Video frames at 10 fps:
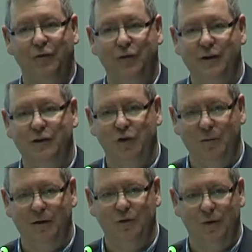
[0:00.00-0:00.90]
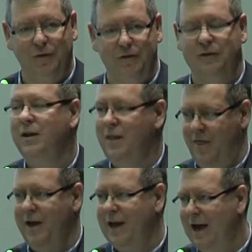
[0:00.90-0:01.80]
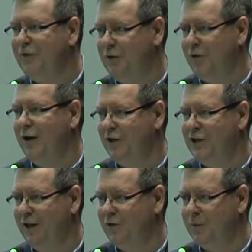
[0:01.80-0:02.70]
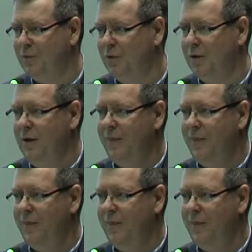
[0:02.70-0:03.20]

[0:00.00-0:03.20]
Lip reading: first 3 months with us, they have to write a change report.